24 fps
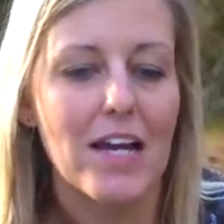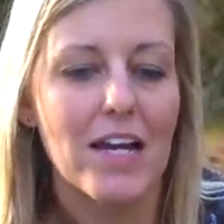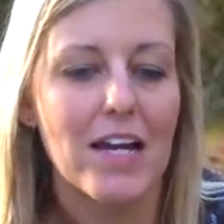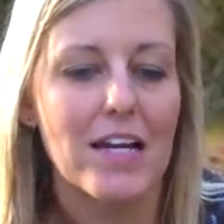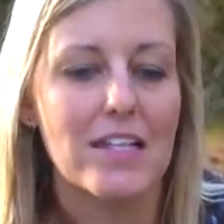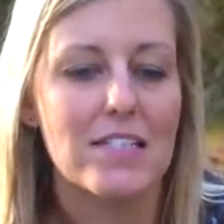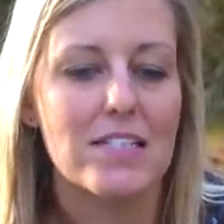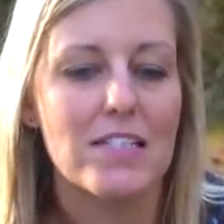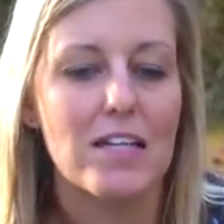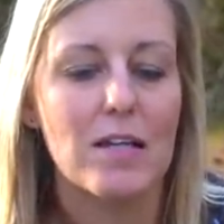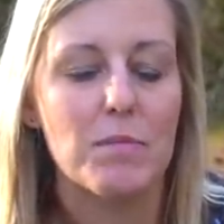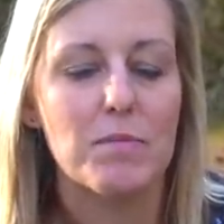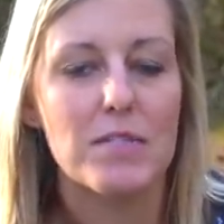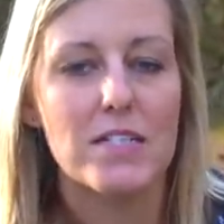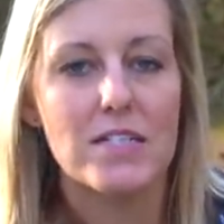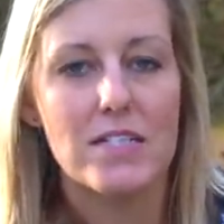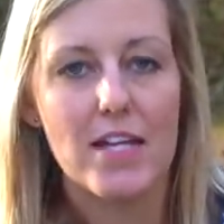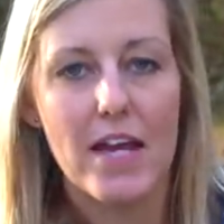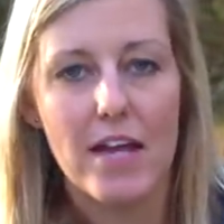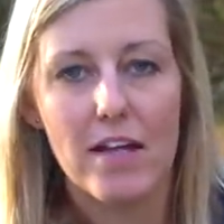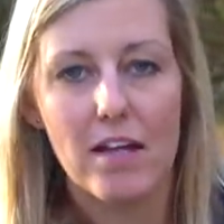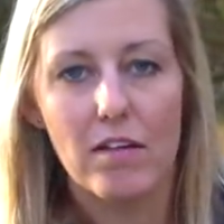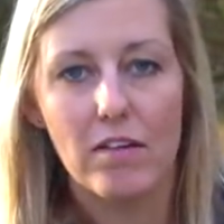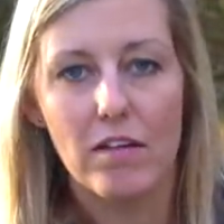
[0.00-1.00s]
it seemed to
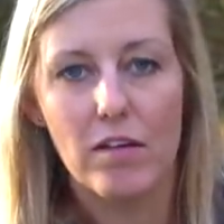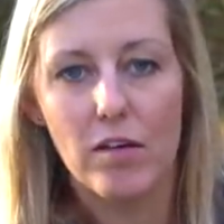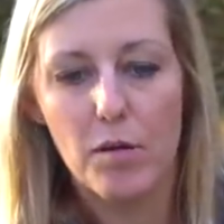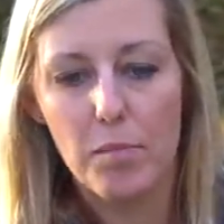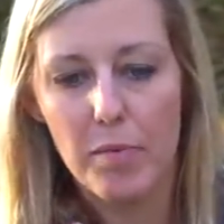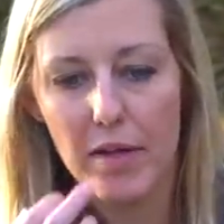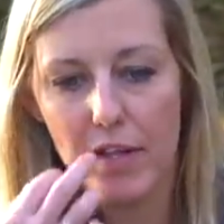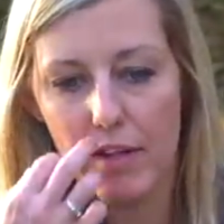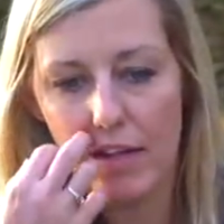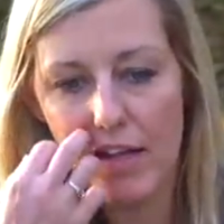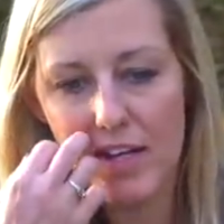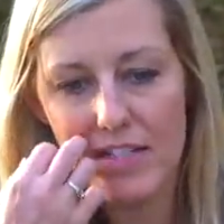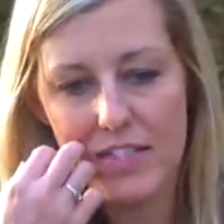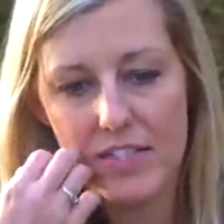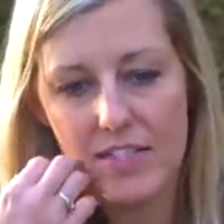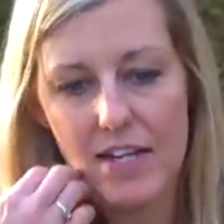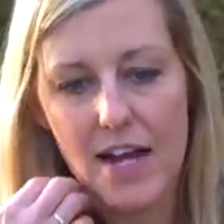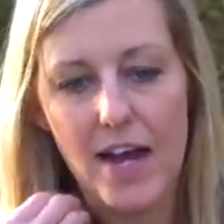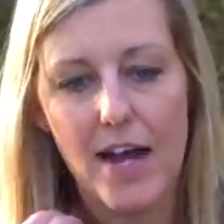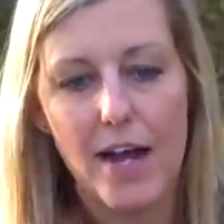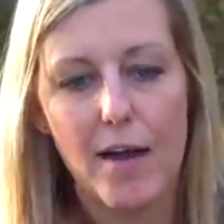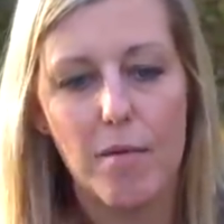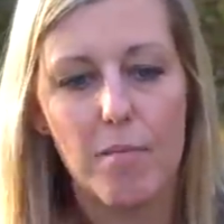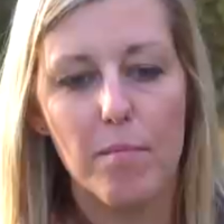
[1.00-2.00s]
take a little bit less
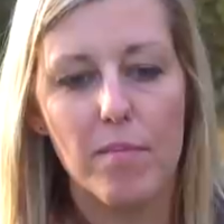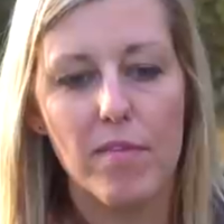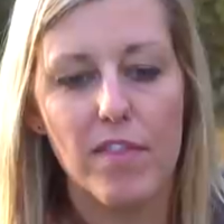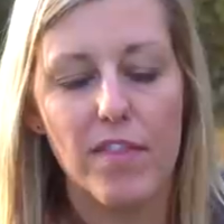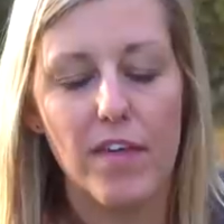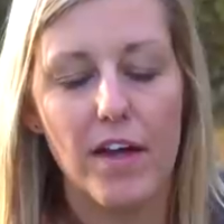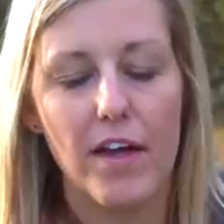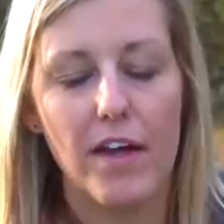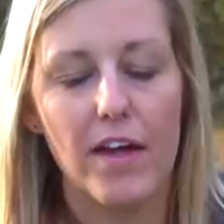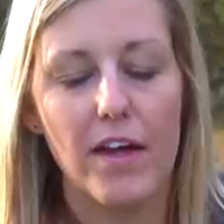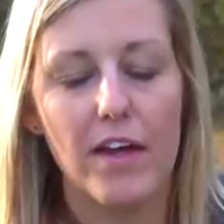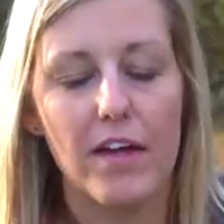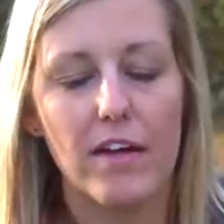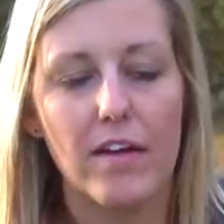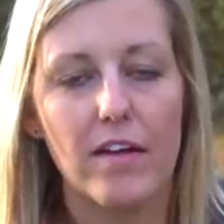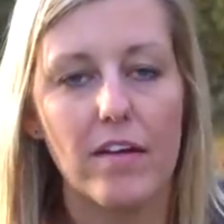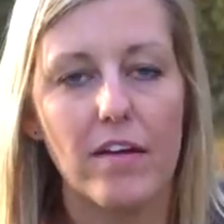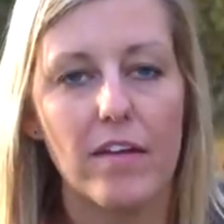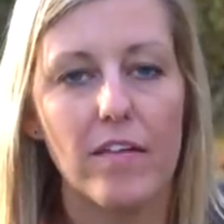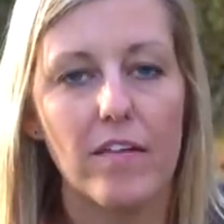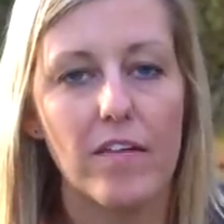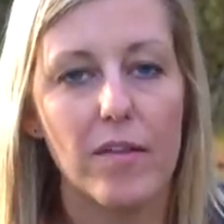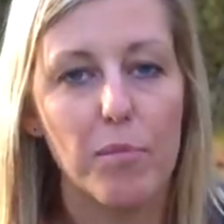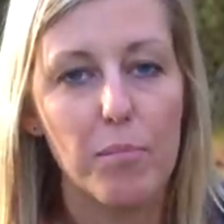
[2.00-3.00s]
time
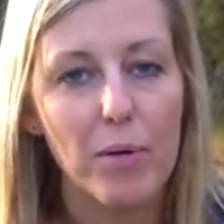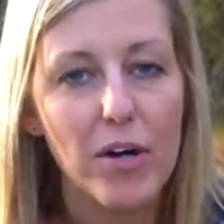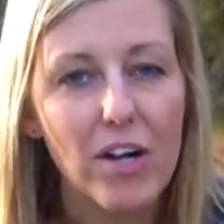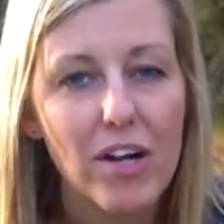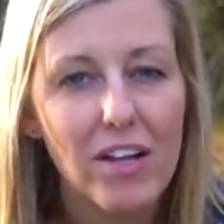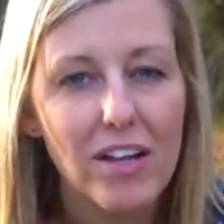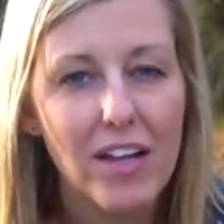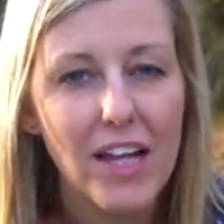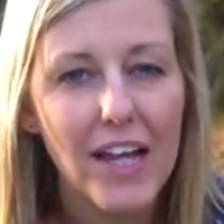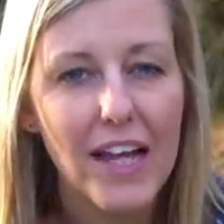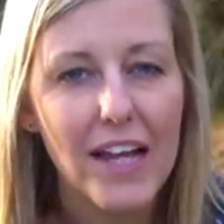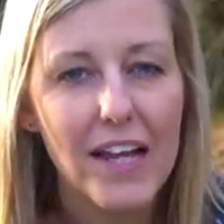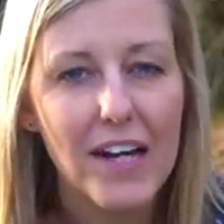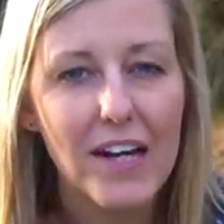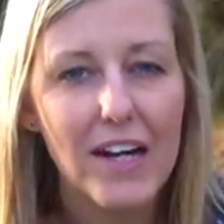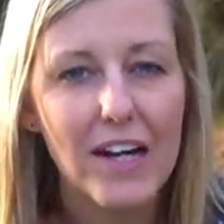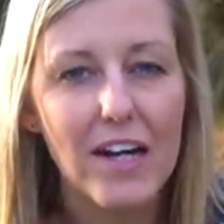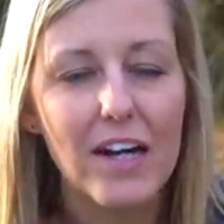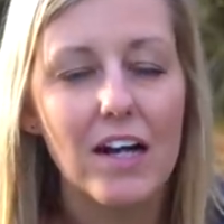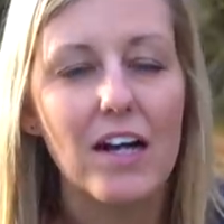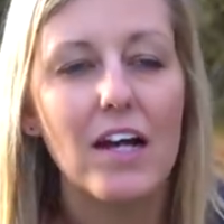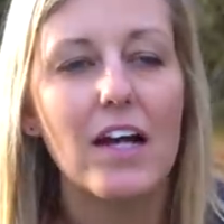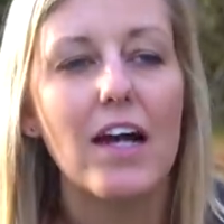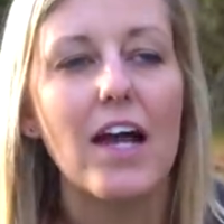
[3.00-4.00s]
than the
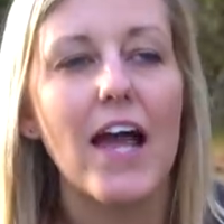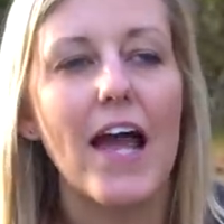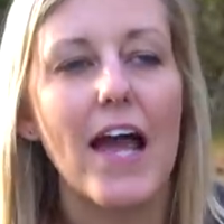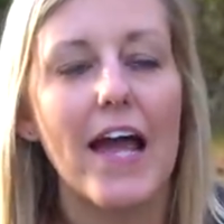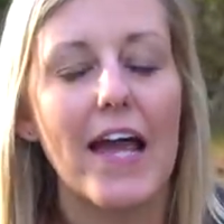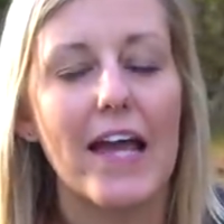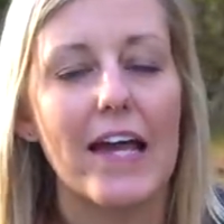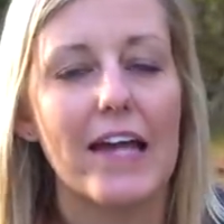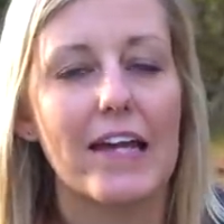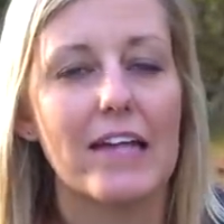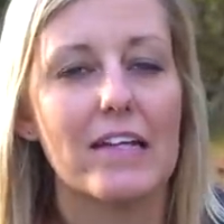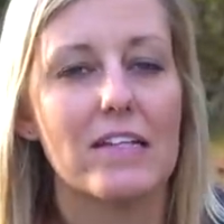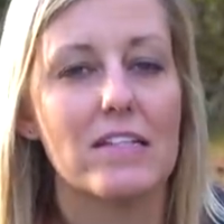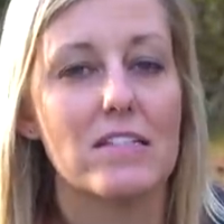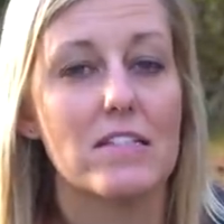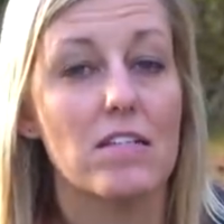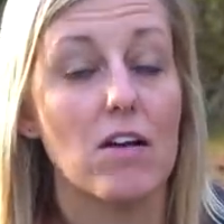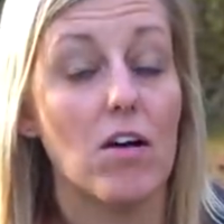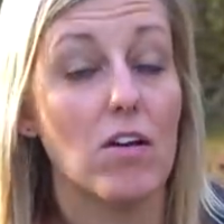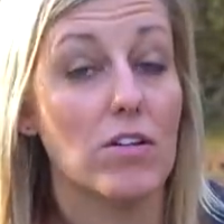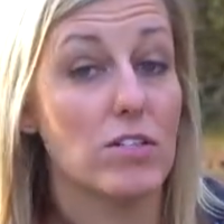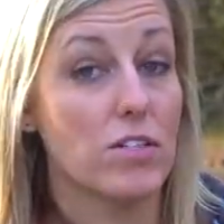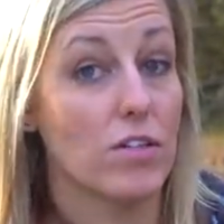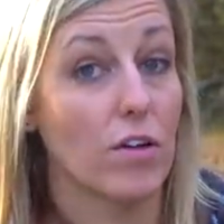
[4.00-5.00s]
percolator and
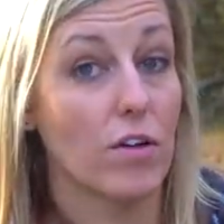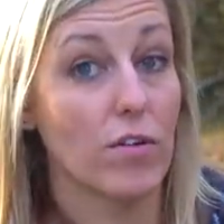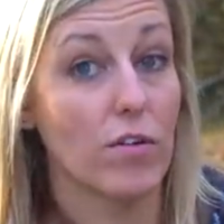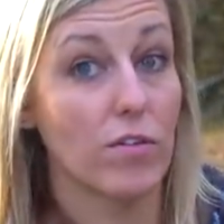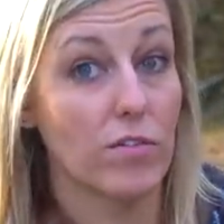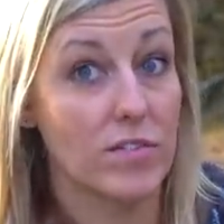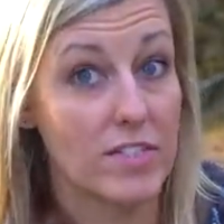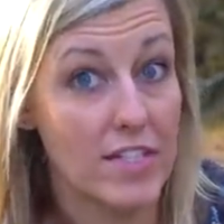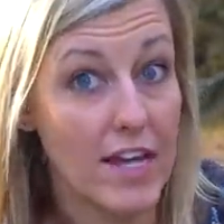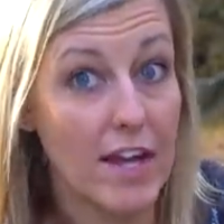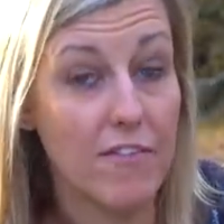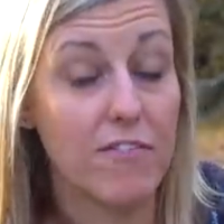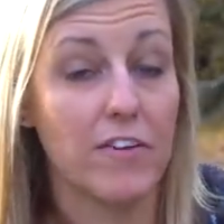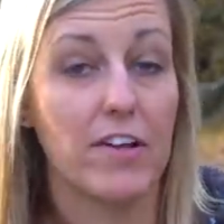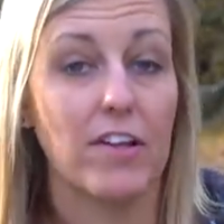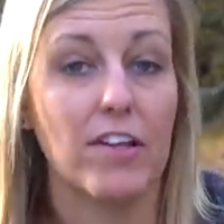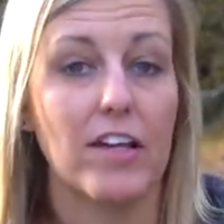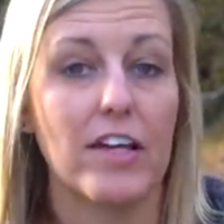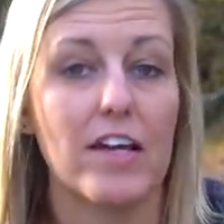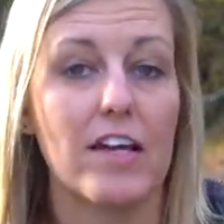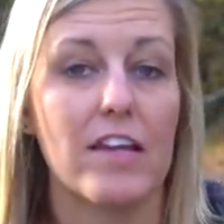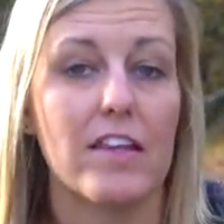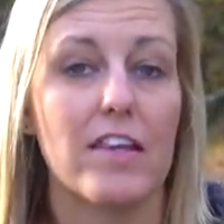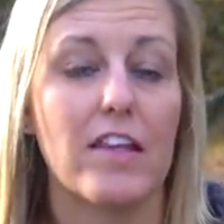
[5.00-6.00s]
also
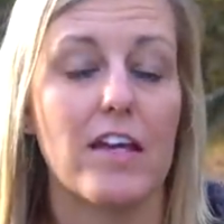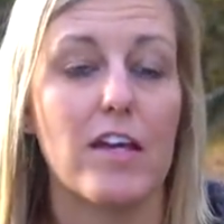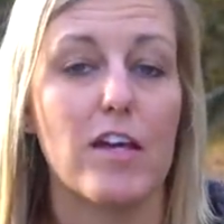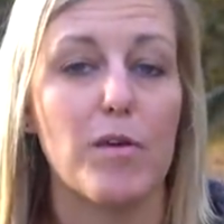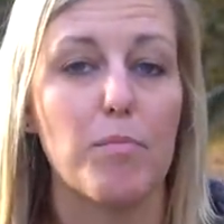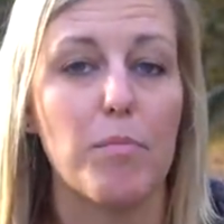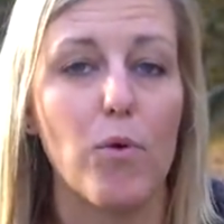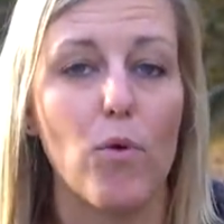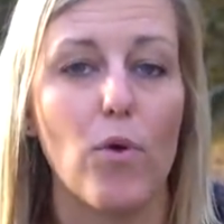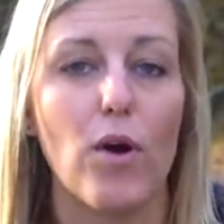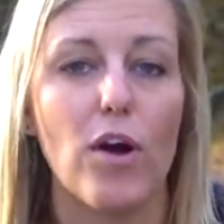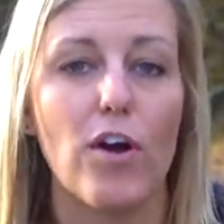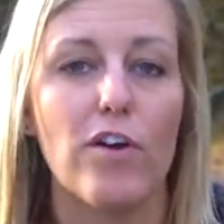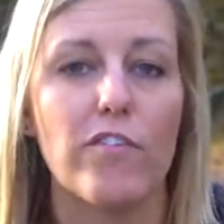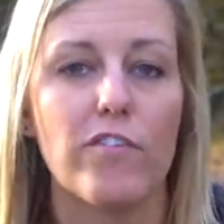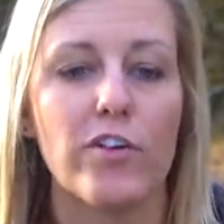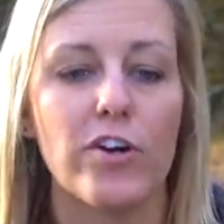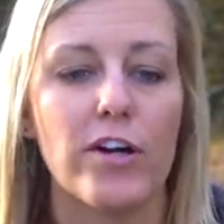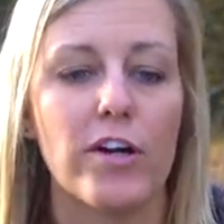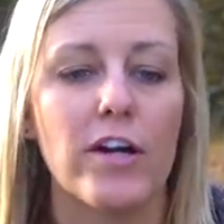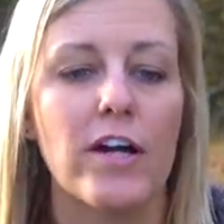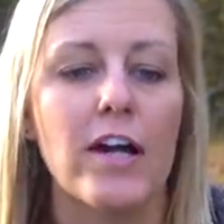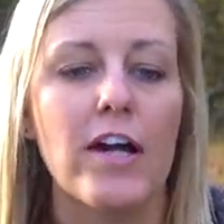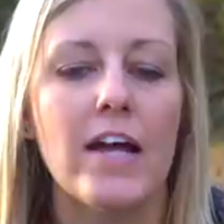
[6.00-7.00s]
definitely the pour
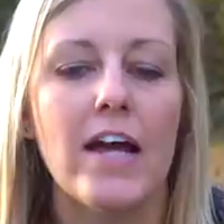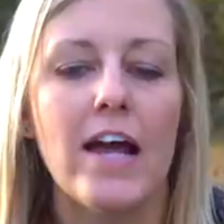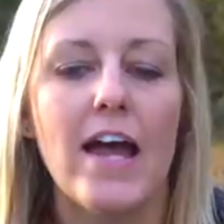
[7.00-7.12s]
over.